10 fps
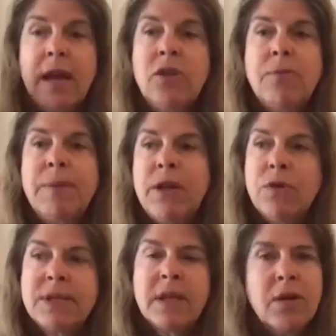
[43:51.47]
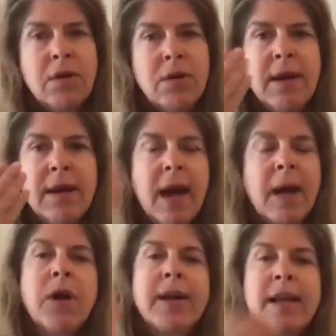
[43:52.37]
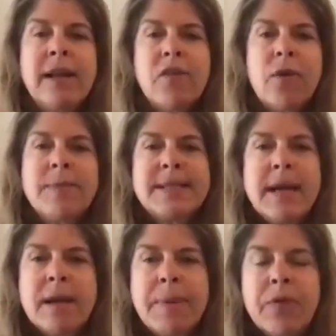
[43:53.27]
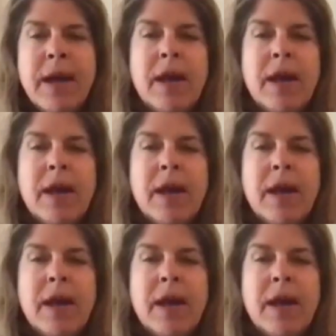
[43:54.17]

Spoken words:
And you'll be noticing, oh, I'm not getting so upset about that,